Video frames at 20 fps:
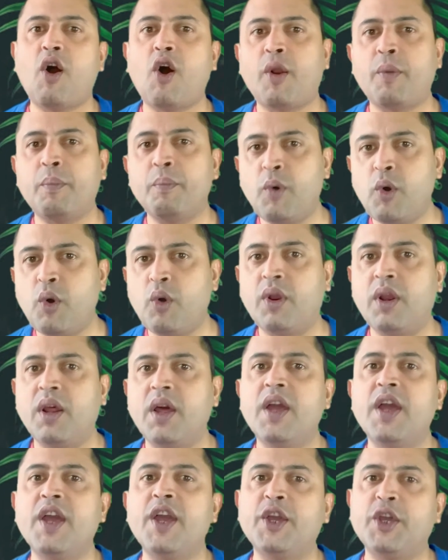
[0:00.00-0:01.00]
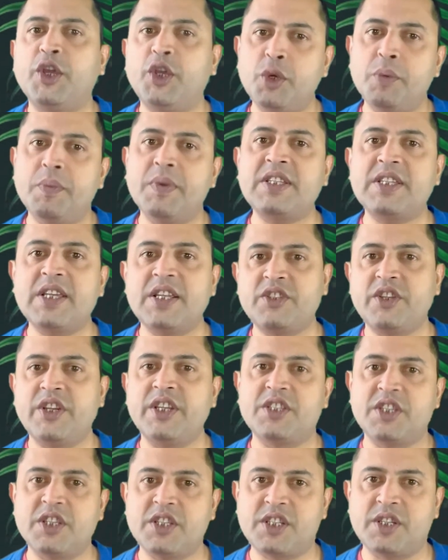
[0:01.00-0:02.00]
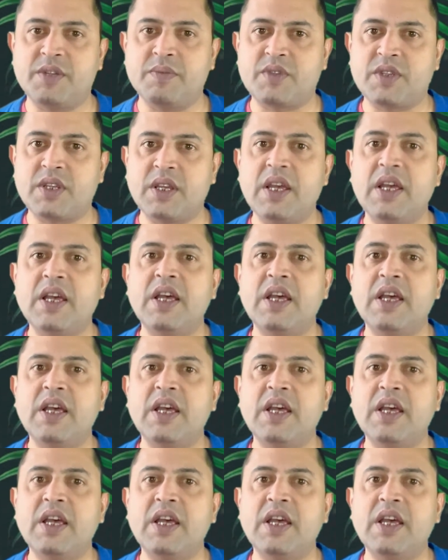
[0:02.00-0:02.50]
or more human sensory systems.